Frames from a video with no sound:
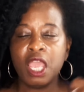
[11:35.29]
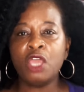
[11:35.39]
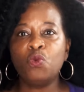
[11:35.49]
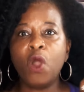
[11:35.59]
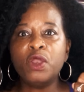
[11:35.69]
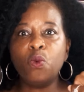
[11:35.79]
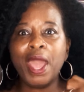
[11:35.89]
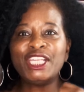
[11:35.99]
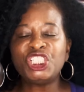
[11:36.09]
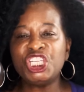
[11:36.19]
In one
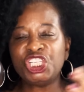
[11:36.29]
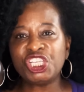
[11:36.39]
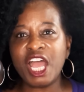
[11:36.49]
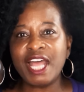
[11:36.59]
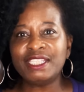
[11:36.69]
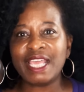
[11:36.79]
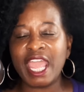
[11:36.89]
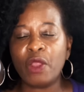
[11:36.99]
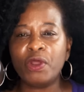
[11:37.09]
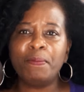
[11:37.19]
way, she shuns
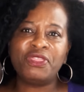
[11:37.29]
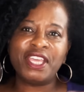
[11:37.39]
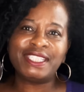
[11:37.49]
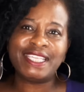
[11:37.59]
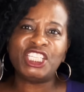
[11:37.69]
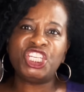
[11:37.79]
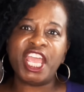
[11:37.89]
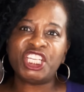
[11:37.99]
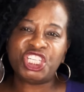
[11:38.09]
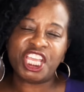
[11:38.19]
Aaron, but then says,
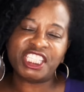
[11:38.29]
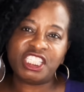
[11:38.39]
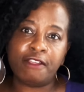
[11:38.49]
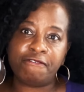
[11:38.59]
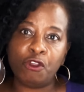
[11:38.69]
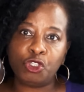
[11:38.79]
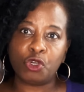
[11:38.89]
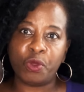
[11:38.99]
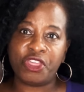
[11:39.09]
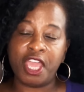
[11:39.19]
yeah, she can see a
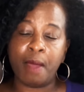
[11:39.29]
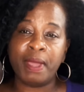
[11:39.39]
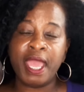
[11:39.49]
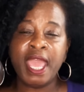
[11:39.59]
future with him.